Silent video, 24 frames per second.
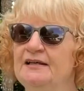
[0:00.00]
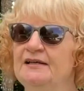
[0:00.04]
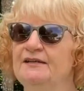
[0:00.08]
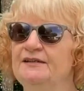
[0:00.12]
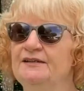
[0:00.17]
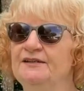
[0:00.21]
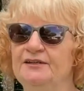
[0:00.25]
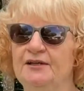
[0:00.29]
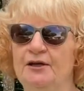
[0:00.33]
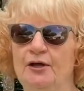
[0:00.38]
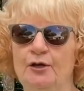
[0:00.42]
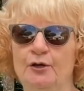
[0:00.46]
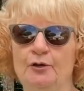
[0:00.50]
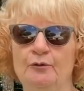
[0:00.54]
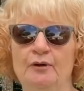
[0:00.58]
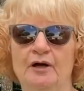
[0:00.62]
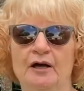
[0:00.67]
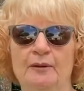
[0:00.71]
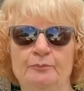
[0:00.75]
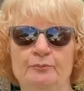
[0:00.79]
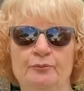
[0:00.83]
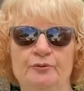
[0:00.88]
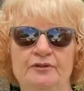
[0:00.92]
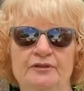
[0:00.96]
So I
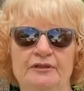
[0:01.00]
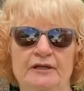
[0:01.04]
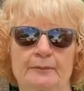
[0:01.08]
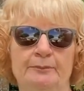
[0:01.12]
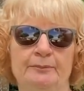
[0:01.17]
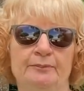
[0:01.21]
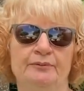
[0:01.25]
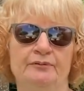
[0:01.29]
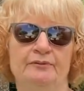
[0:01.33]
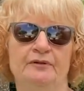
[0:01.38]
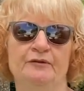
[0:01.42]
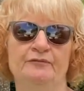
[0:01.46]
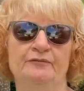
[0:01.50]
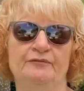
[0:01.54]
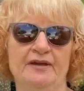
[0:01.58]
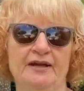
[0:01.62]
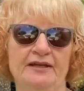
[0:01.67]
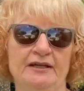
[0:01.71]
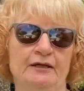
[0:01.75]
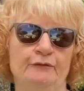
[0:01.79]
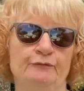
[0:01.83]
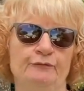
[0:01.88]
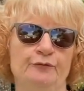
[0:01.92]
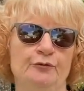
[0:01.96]
found
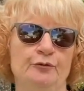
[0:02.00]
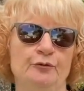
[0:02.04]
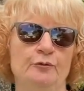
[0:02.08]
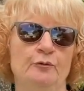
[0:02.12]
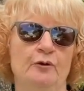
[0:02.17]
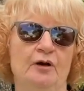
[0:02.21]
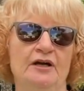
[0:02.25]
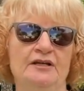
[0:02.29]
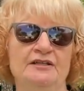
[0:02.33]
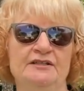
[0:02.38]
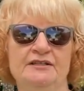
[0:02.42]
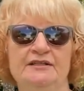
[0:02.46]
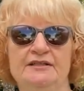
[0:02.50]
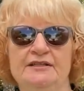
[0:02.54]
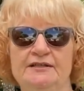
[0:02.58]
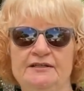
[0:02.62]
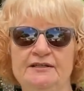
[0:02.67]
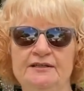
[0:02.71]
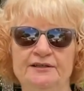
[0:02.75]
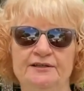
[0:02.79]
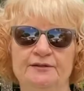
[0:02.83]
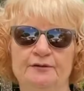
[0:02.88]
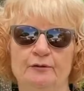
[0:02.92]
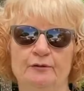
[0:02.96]
a few
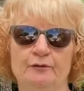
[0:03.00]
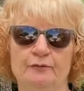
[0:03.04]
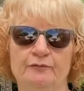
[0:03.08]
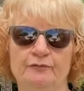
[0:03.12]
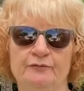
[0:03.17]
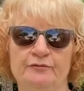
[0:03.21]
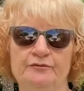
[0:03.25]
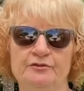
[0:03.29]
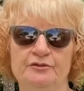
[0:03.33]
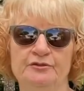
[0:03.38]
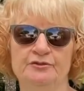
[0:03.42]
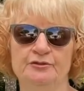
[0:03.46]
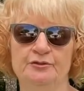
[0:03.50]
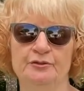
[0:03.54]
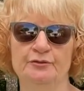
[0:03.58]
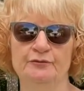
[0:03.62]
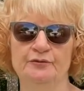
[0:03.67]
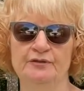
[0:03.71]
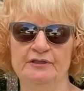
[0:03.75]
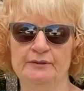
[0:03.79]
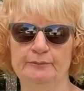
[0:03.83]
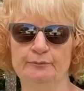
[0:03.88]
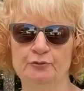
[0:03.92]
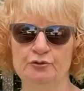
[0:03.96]
ideas of
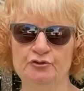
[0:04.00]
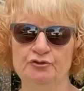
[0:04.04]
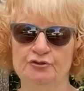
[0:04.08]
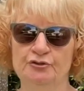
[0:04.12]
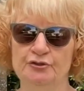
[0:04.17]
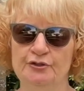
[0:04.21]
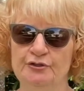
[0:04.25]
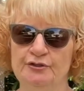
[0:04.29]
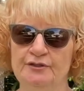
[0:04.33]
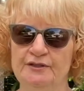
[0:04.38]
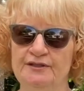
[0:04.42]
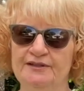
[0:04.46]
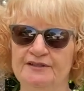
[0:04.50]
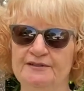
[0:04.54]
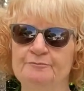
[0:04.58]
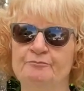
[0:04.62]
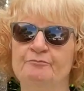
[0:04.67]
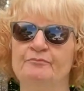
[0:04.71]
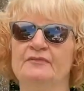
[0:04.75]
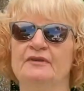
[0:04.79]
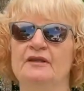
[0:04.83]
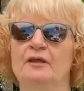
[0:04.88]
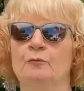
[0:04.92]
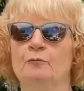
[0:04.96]
deterring the bush turkeys,
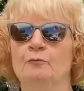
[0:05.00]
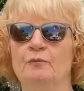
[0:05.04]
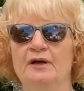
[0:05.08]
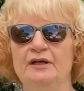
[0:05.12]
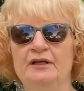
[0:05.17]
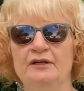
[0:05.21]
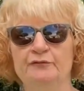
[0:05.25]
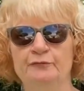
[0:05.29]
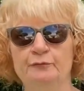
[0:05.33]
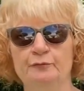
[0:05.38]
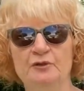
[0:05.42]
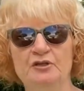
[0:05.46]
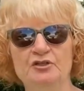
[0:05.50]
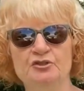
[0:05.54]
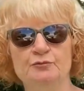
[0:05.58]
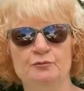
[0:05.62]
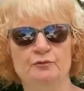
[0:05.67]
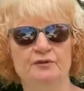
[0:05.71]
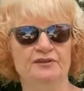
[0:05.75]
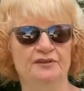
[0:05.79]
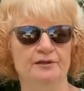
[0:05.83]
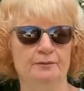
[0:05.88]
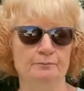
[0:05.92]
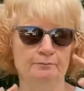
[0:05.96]
one of which
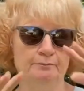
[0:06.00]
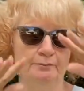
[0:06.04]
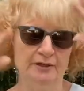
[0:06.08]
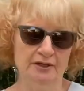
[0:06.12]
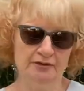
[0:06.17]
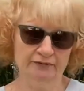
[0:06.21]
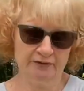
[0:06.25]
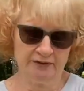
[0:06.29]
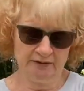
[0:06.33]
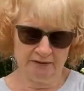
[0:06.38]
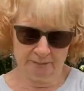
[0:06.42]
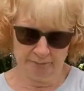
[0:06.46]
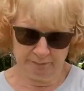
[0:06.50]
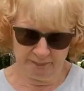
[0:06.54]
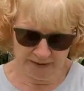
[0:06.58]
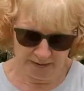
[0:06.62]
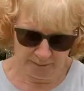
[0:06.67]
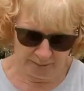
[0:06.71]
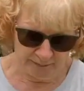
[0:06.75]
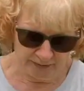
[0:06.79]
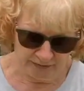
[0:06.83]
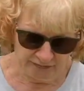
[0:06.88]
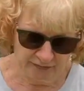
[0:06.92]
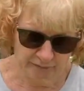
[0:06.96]
was a big
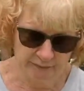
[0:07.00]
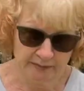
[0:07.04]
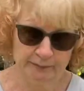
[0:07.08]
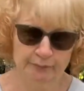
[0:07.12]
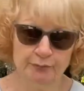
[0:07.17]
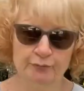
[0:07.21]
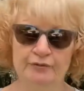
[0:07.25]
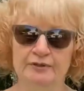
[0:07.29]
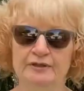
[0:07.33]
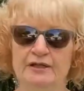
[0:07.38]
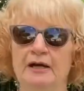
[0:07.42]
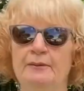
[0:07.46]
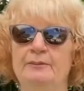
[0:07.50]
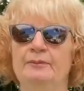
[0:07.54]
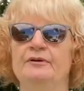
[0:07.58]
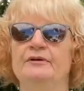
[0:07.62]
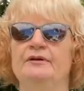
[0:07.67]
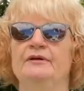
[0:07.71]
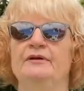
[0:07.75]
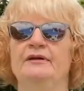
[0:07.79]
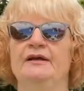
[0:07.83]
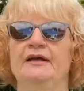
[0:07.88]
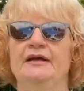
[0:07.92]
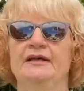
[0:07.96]
mirror we put up,
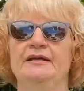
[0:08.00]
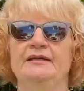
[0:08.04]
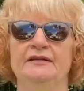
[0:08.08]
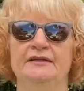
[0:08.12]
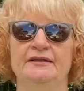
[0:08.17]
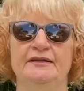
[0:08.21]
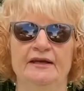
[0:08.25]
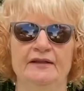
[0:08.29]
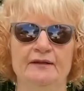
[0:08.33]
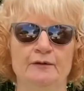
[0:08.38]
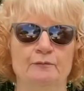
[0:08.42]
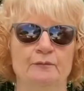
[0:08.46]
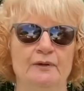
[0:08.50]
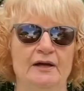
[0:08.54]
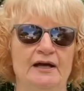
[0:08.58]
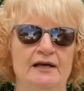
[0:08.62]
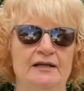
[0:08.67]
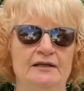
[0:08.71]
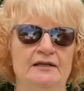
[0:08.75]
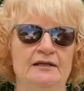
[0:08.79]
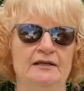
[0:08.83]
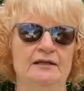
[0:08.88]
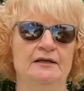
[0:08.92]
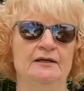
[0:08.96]
and another
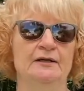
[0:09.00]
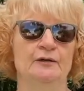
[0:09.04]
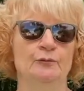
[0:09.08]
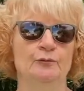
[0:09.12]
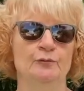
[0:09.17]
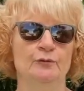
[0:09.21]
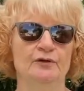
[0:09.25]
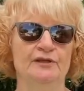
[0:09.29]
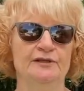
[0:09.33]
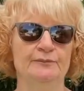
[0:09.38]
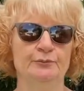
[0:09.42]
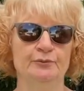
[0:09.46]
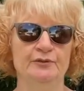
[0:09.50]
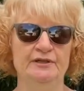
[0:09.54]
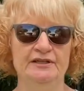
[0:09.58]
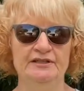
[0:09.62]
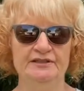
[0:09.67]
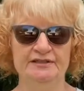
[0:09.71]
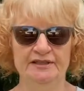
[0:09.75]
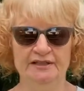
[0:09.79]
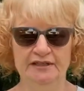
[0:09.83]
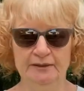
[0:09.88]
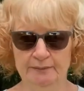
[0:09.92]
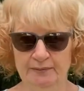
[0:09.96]
one was putting
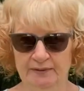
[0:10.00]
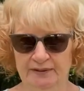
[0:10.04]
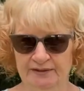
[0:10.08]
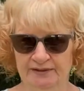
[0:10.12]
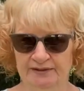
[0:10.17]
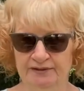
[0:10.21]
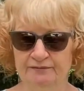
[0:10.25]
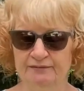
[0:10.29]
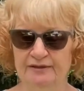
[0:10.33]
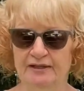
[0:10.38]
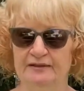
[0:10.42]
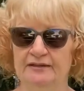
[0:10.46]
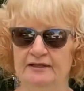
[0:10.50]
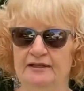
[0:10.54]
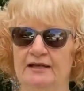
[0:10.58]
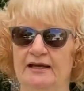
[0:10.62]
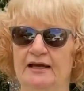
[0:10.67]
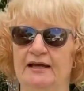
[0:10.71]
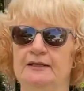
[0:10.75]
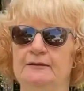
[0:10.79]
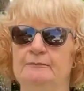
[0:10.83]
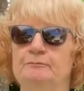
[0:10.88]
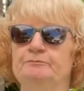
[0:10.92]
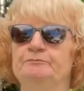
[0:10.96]
teddy bears around the
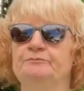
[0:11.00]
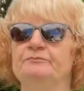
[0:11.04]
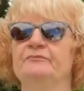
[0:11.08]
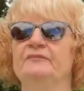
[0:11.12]
garden.